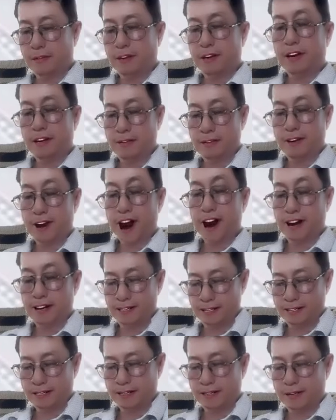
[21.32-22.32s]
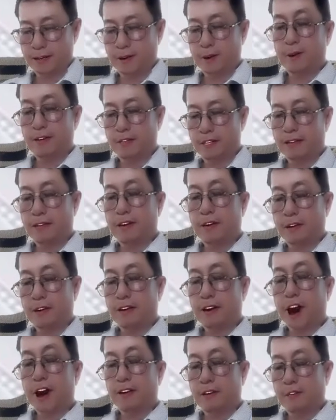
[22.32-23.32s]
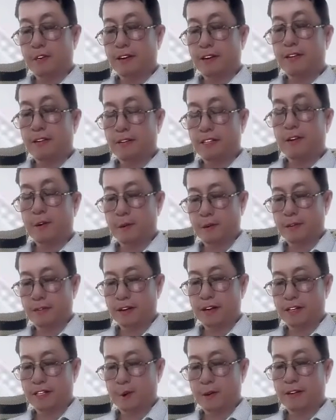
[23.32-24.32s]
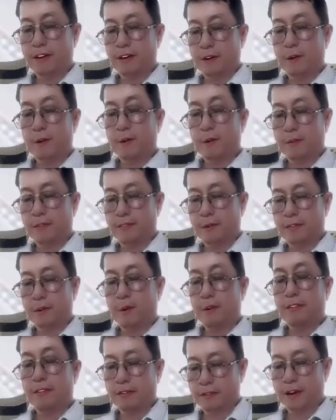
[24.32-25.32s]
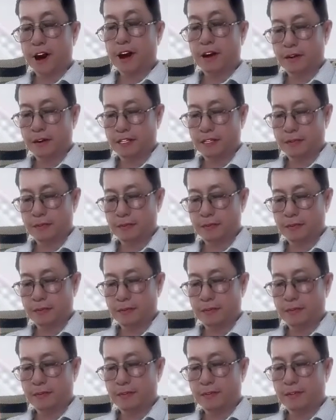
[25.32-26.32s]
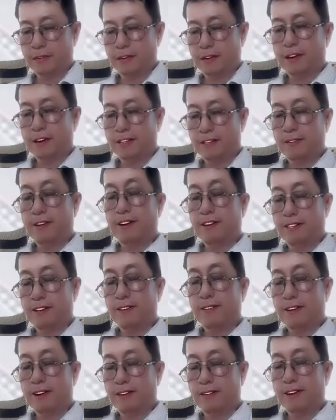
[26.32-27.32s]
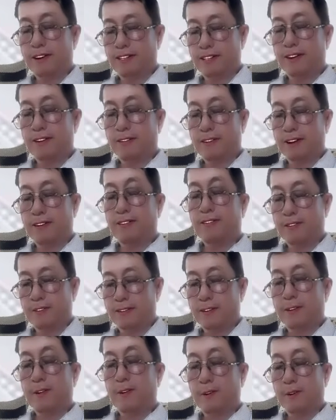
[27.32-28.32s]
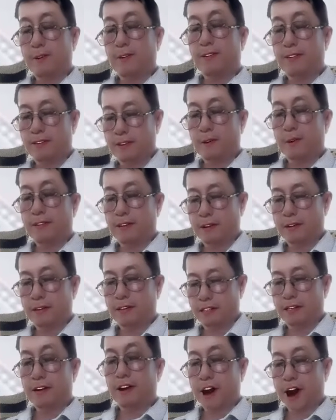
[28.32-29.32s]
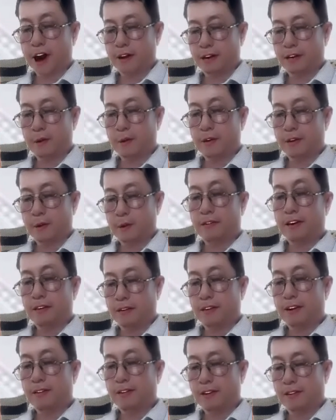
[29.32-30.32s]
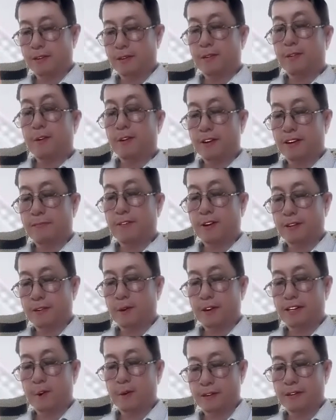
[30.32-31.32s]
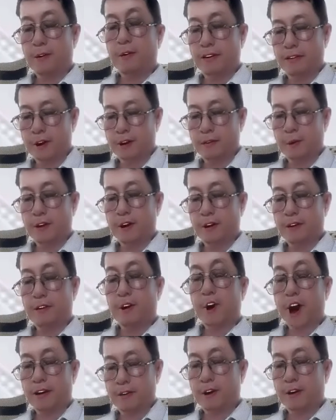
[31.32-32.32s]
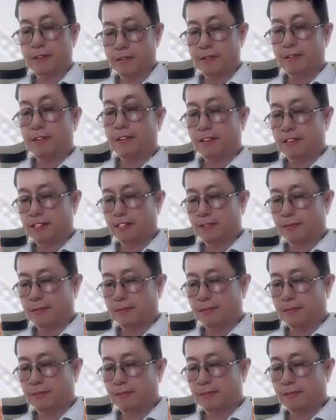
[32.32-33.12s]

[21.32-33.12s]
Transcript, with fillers: After all, what's better than munching on some cookies you decorated with your loved ones? It's possible you can still indulge during the most wonderful time of the year without having to worry about losing track of your overall health goals